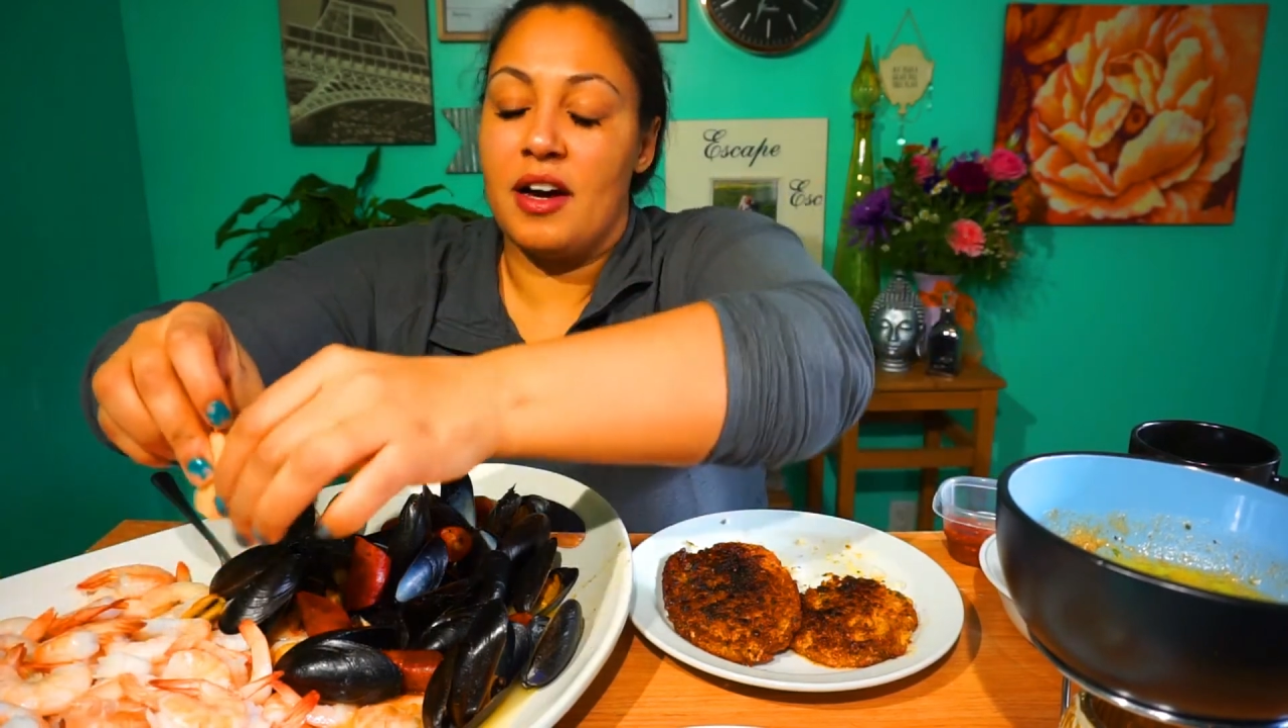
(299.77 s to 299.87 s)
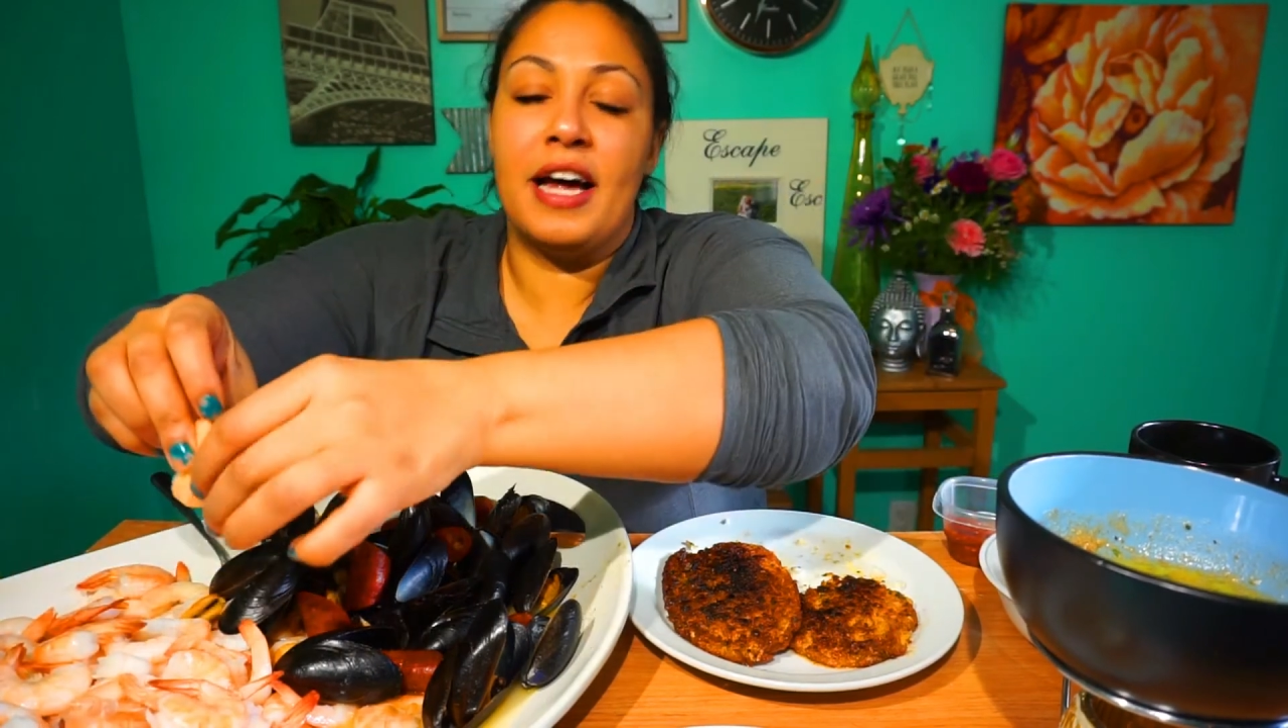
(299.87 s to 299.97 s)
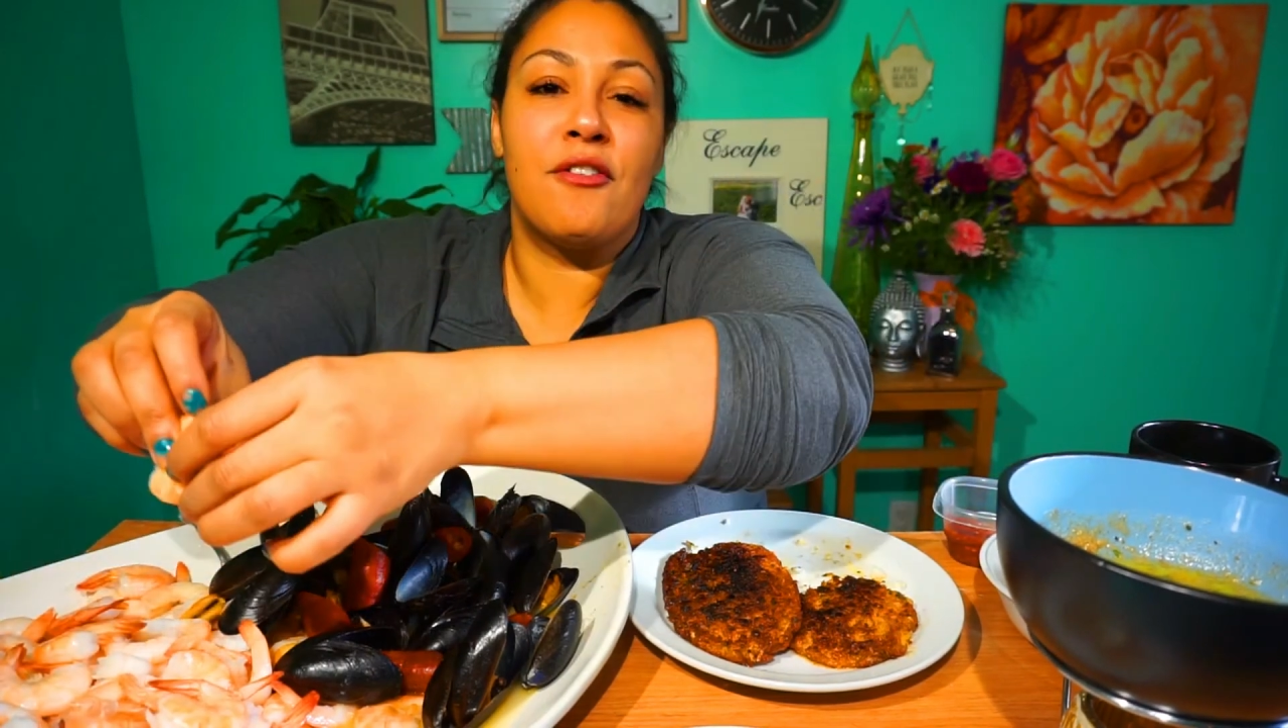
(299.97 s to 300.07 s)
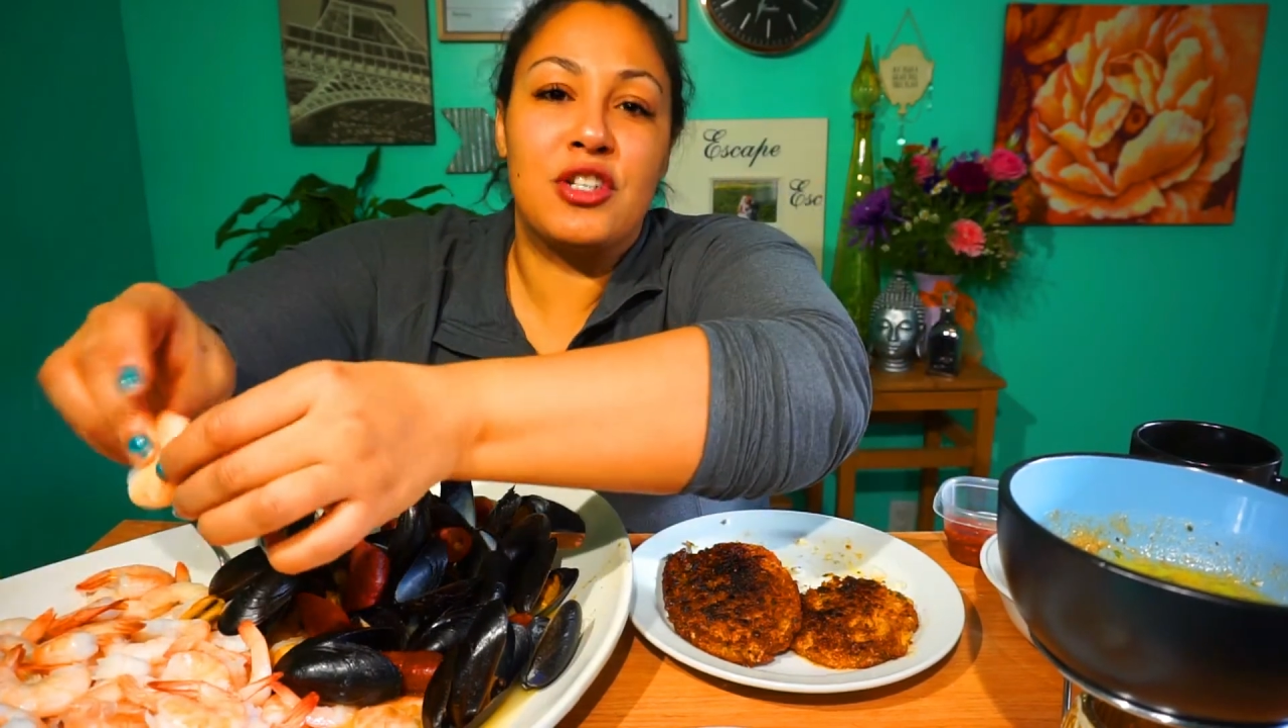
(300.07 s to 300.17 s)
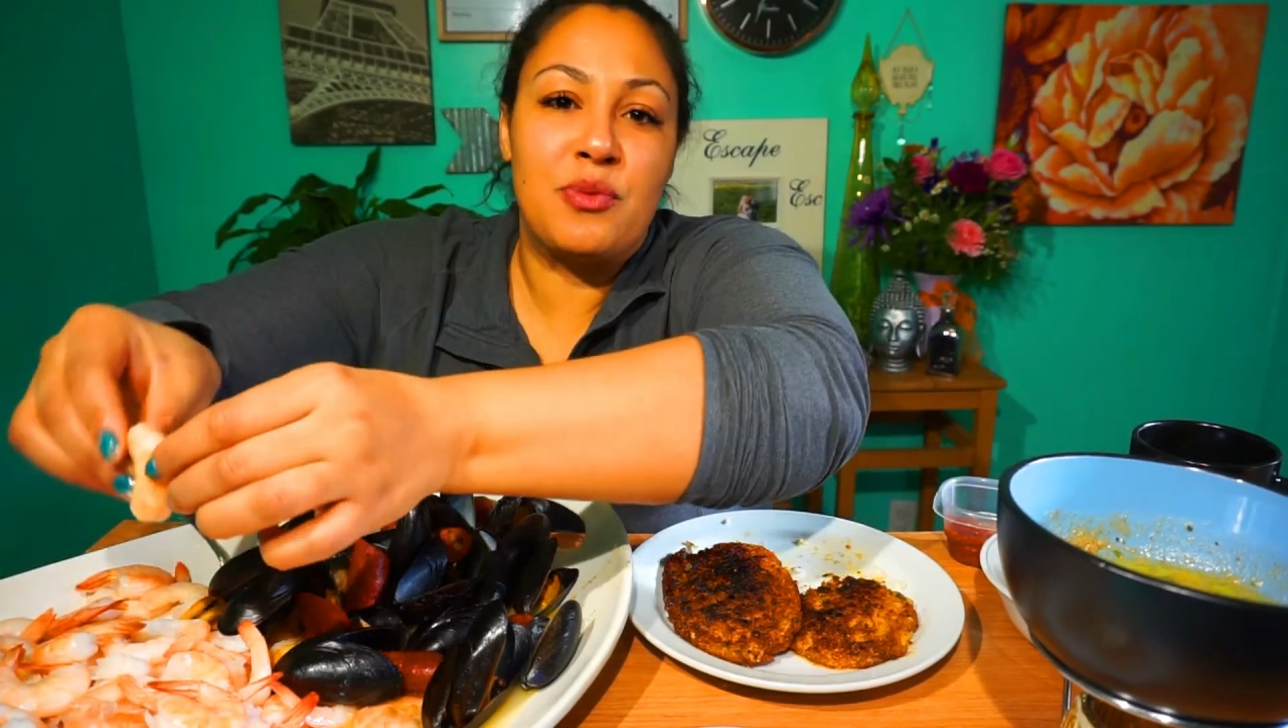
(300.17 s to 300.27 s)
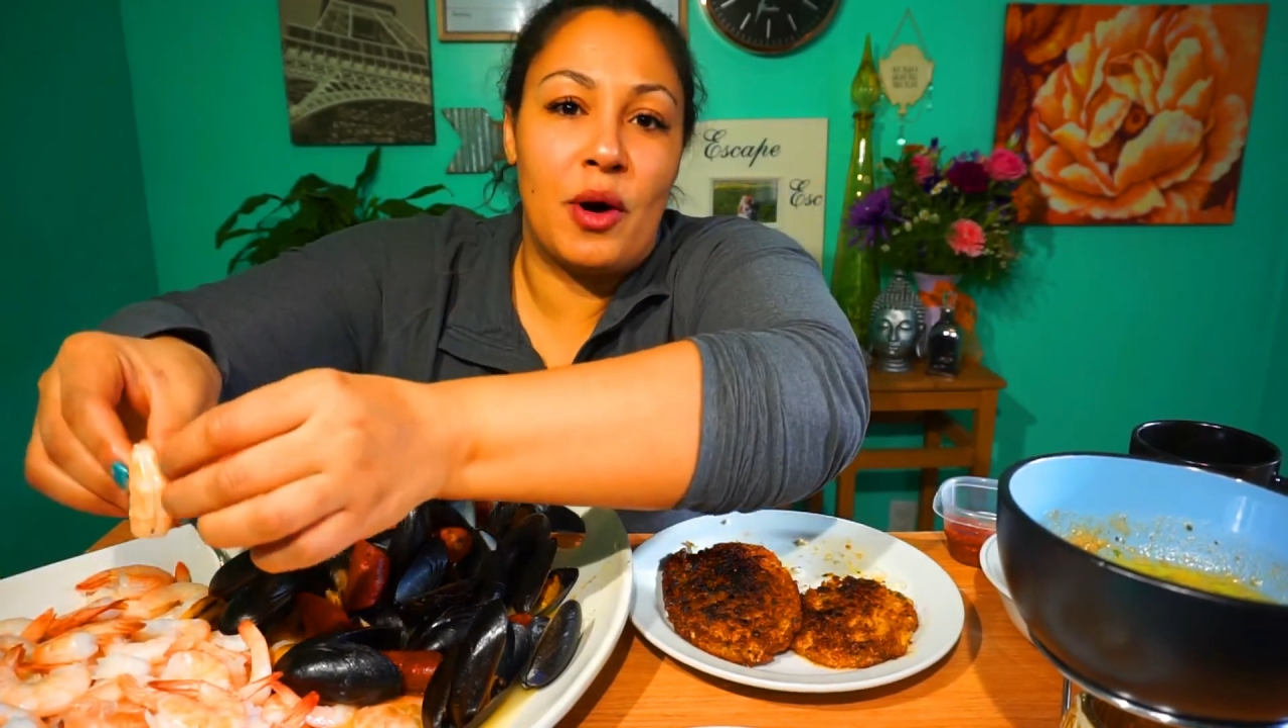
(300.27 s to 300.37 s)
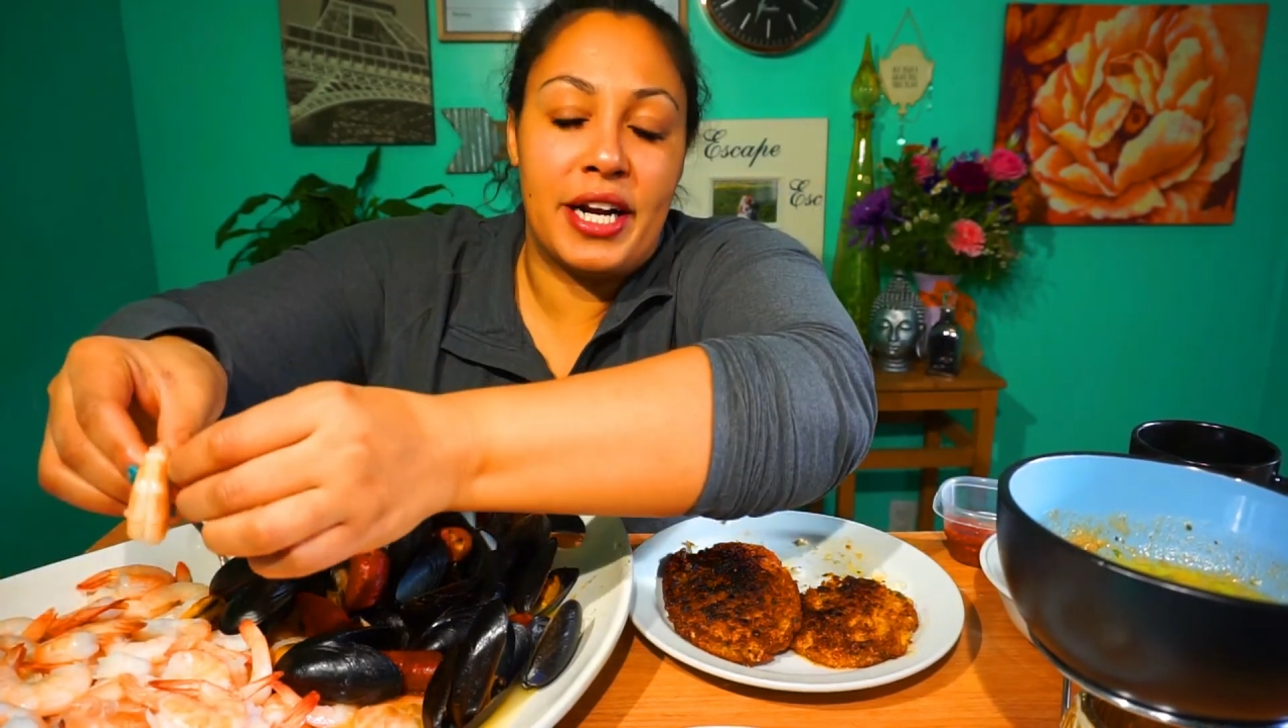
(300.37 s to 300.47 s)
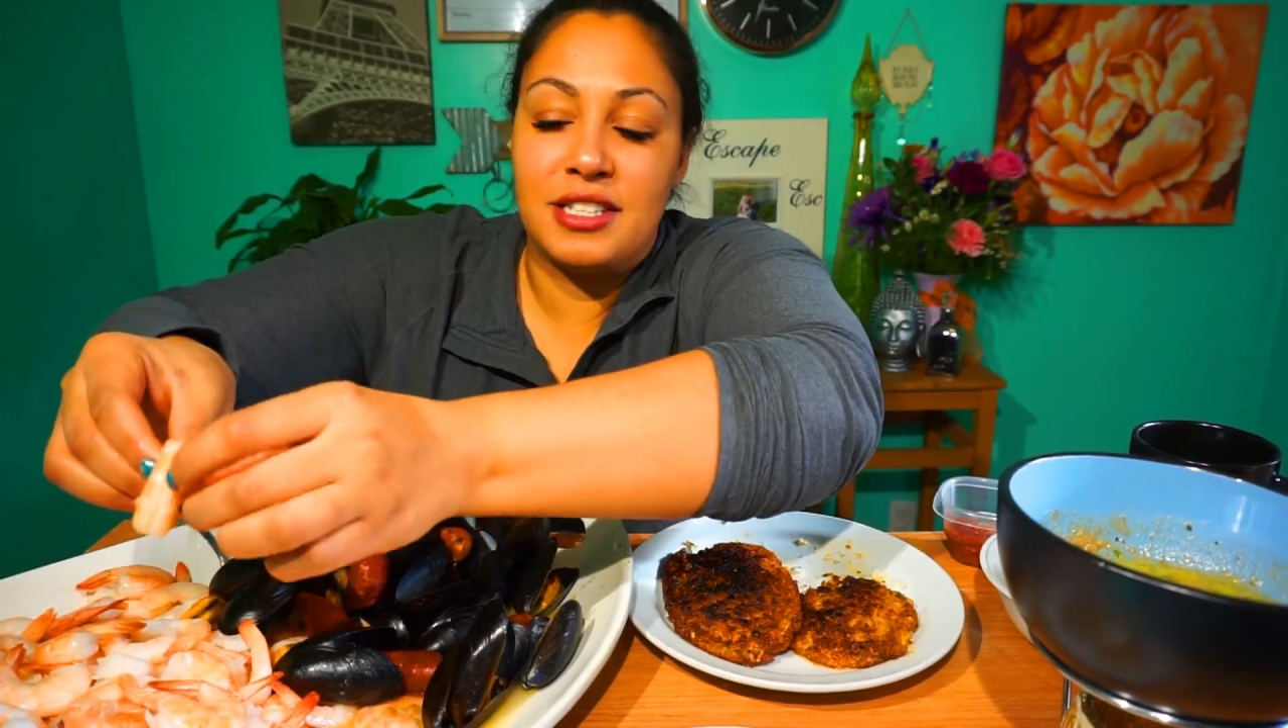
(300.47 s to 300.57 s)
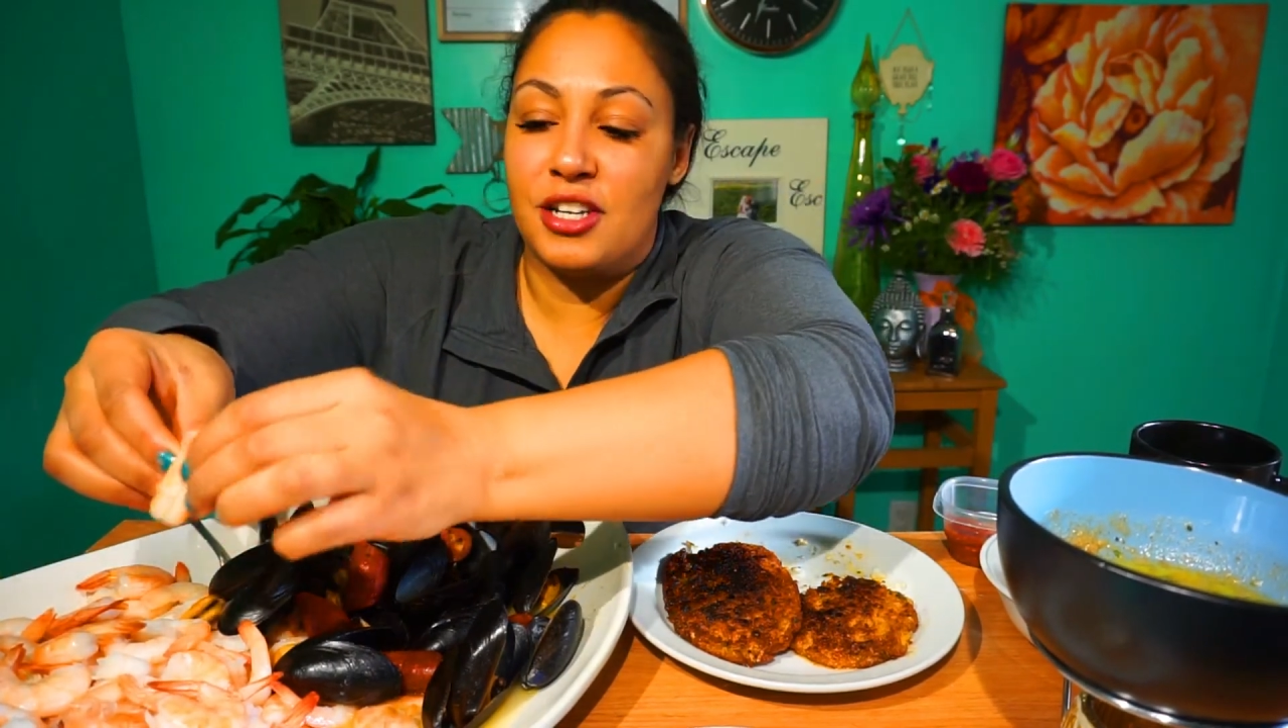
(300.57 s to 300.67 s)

of was wanting to